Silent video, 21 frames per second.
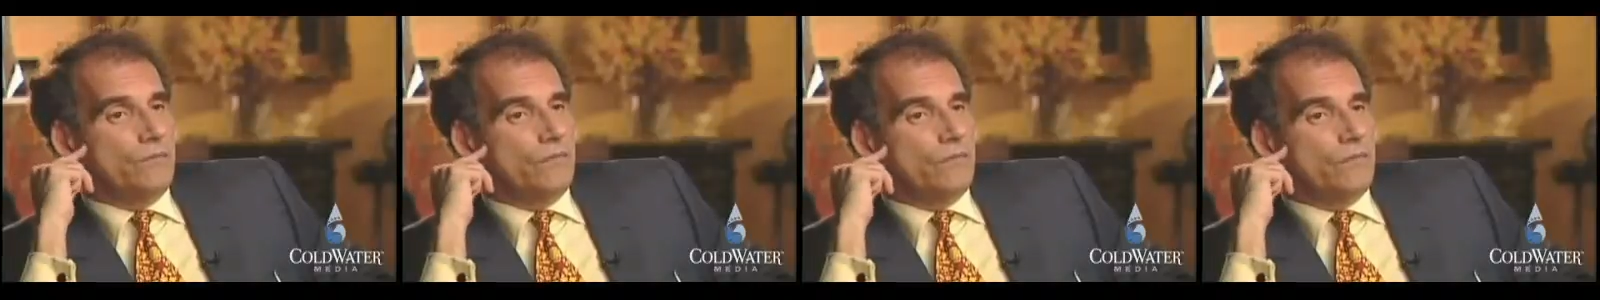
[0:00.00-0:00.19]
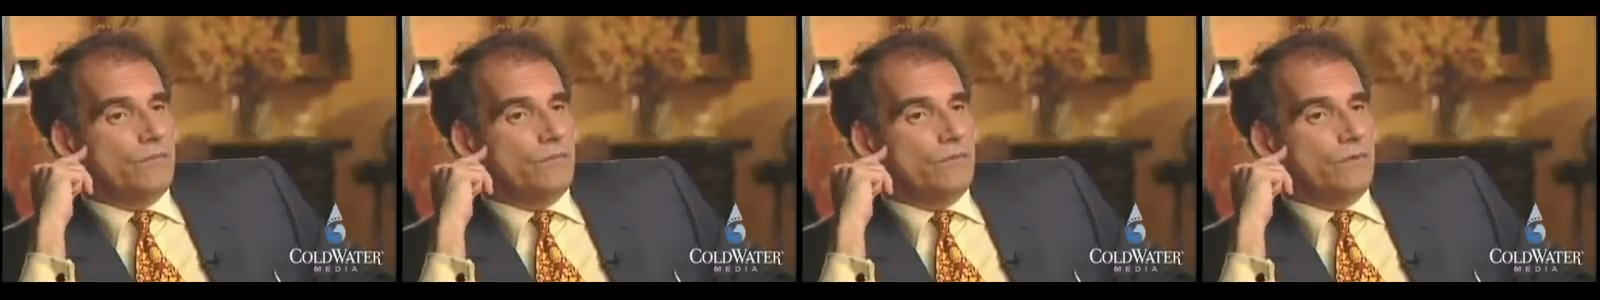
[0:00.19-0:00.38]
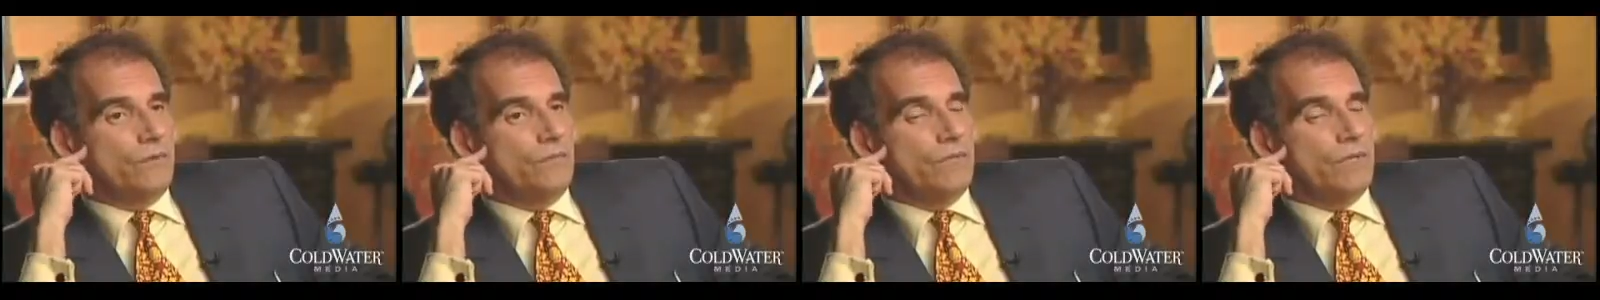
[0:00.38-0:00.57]

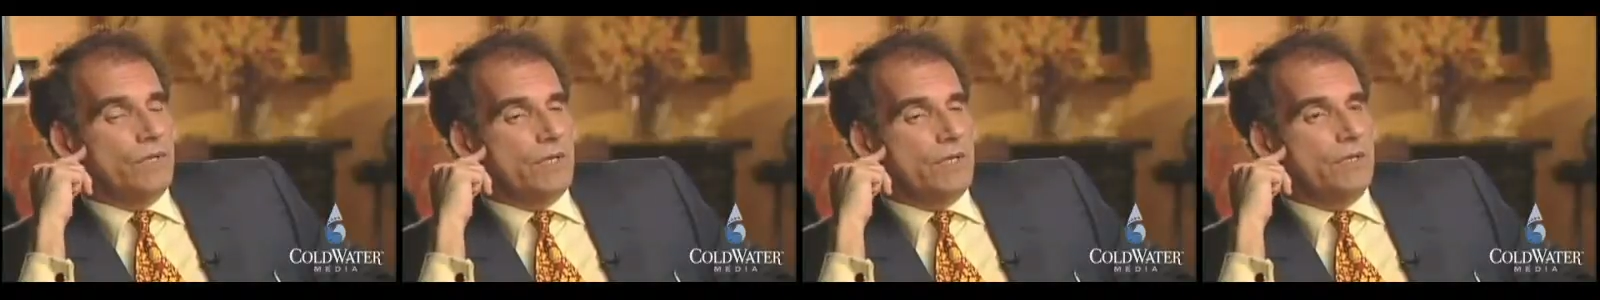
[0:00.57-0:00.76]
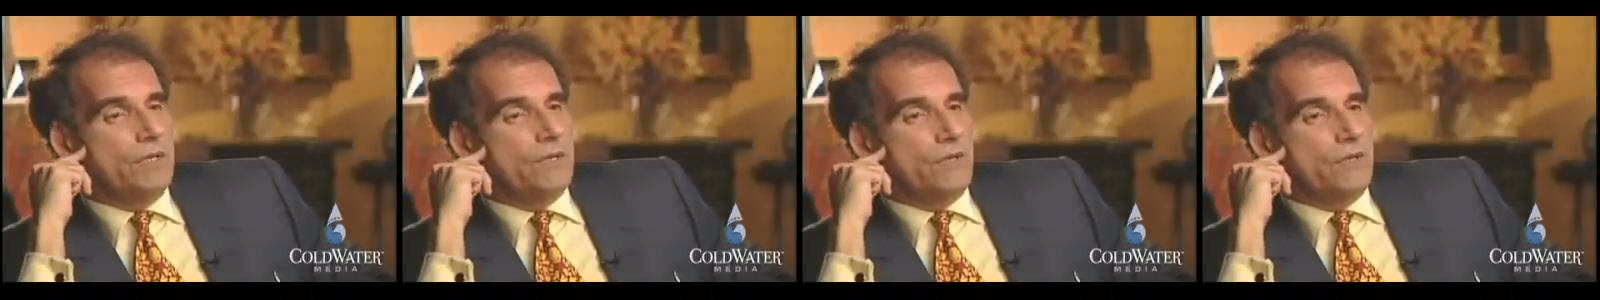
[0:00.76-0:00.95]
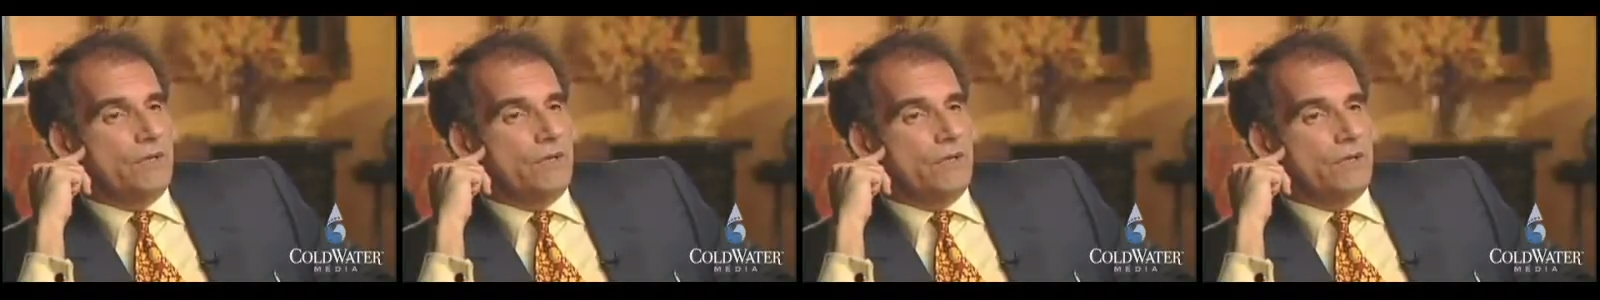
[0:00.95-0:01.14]
We're really in the
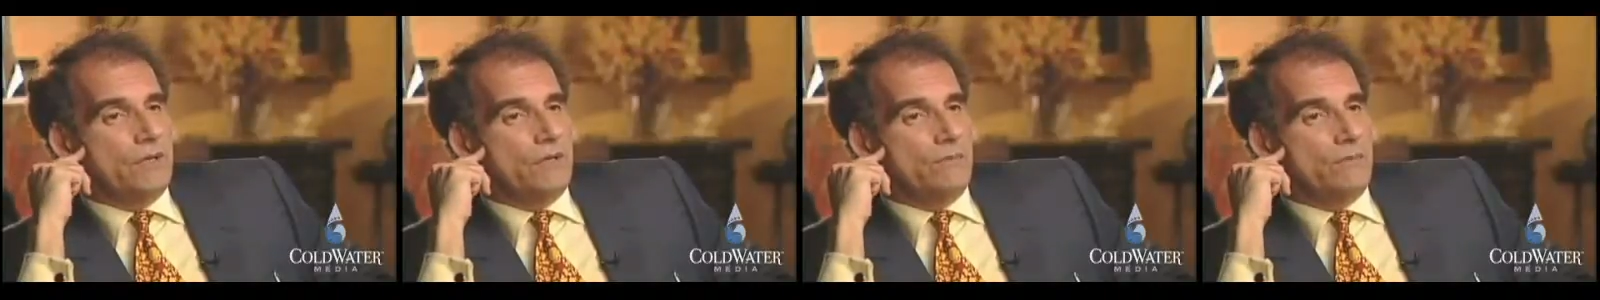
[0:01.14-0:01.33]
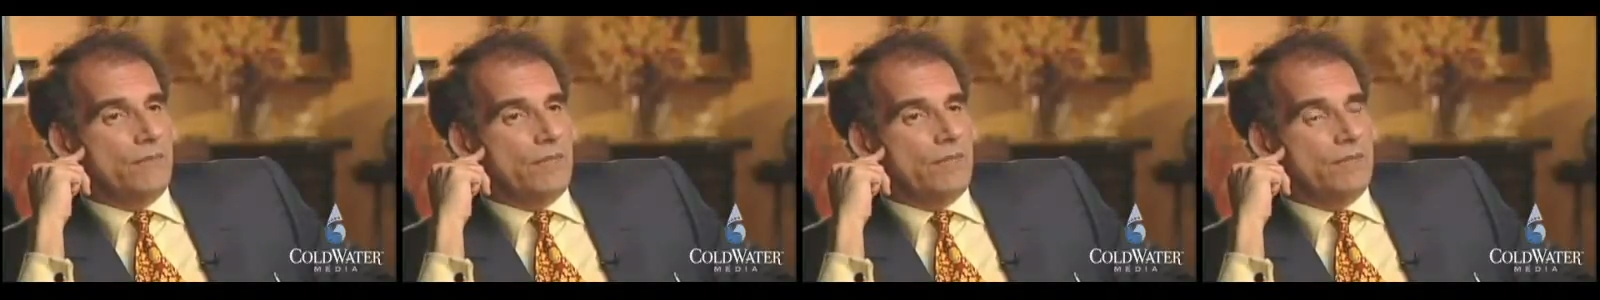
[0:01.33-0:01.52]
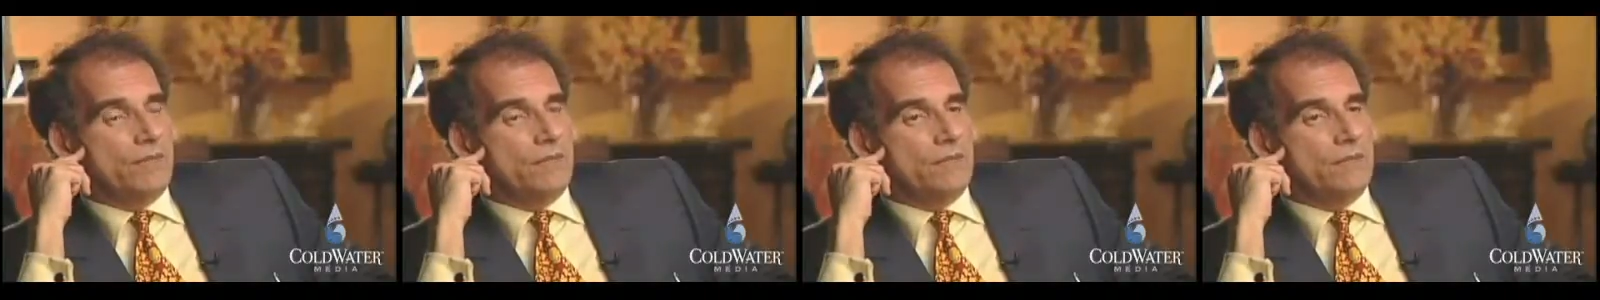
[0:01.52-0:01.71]
dark
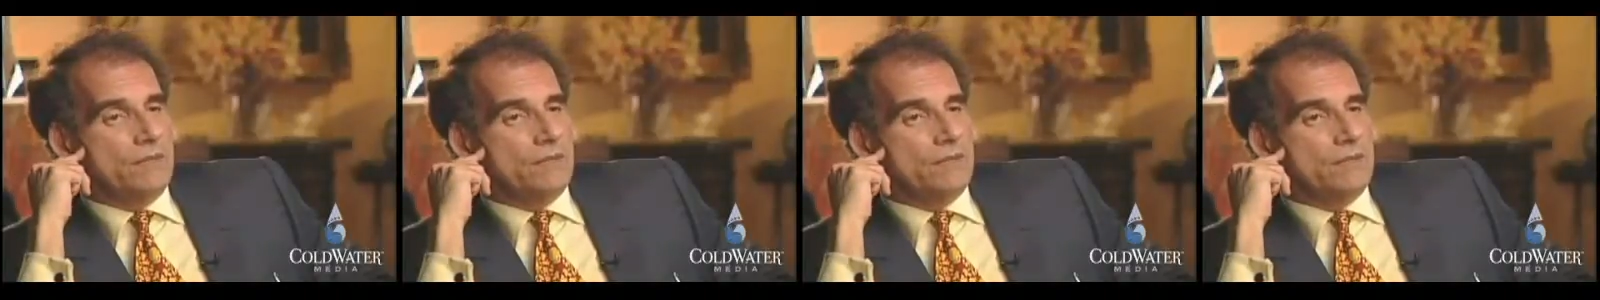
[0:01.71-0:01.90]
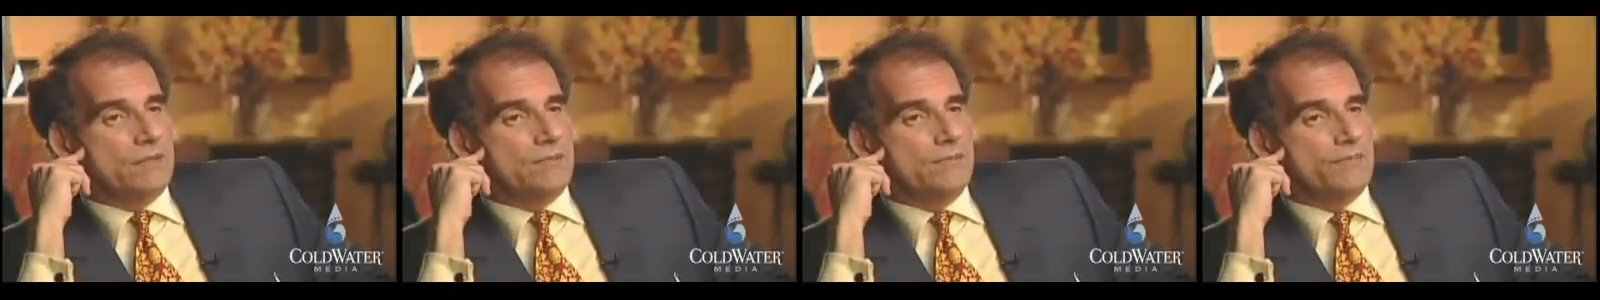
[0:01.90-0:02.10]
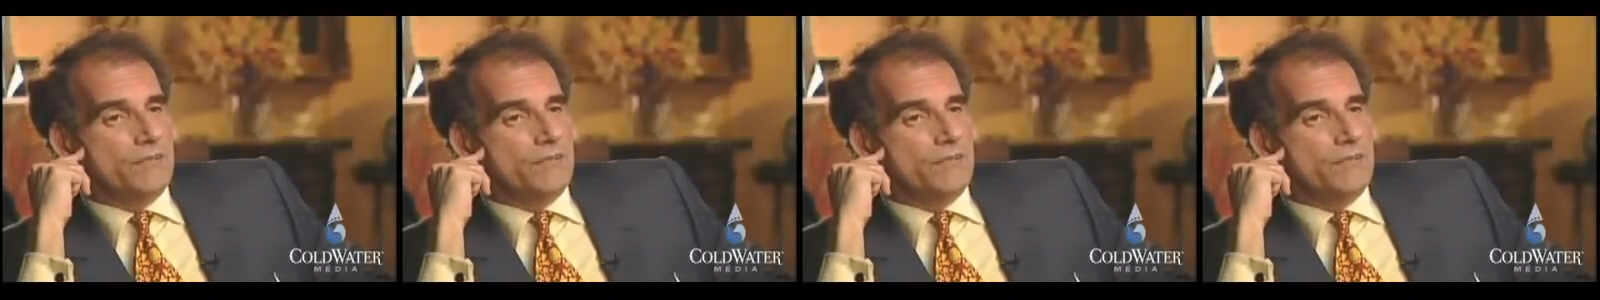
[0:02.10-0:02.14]
about this.